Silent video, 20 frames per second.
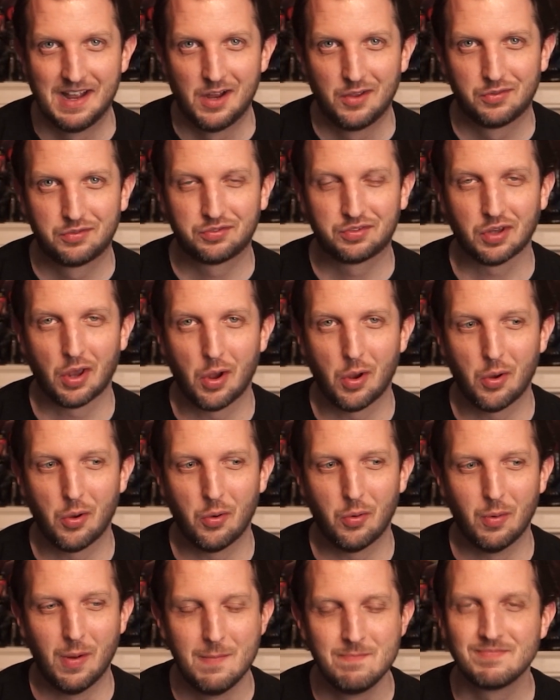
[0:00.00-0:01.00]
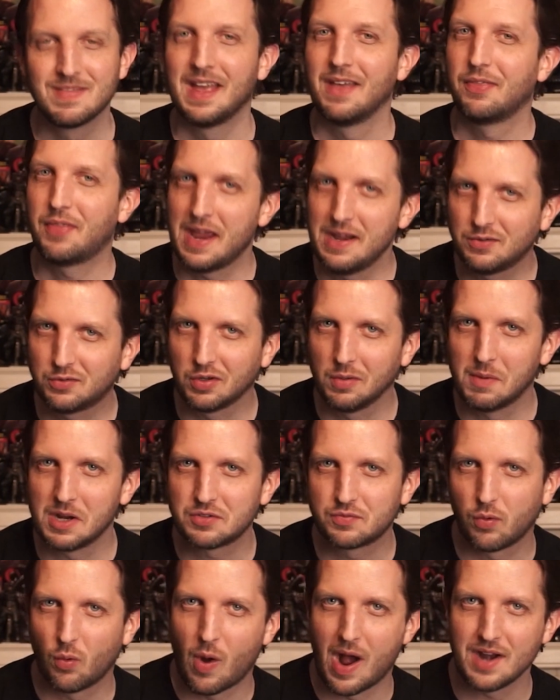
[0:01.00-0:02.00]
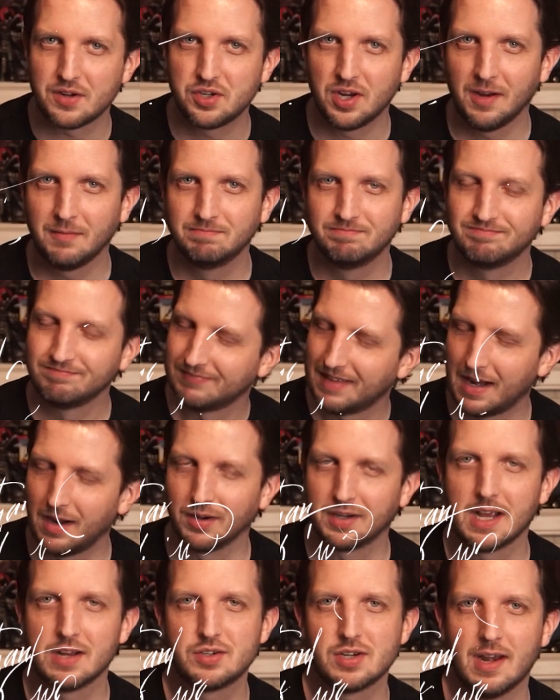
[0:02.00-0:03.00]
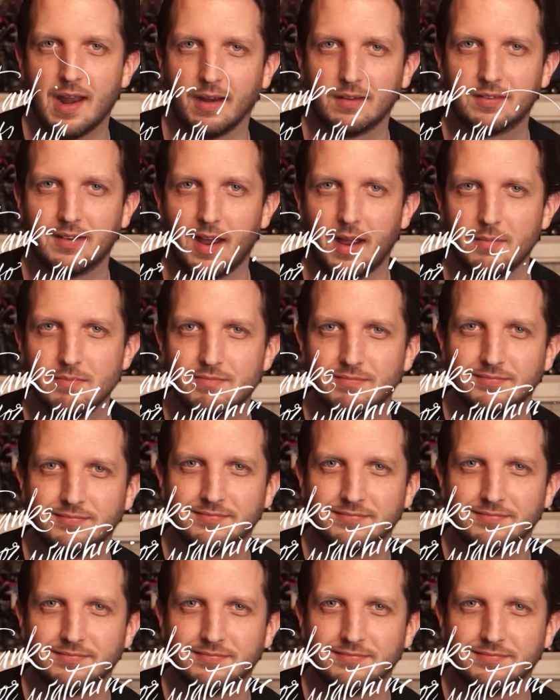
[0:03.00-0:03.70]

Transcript: So thanks so much for watching, and I'll catch you next time.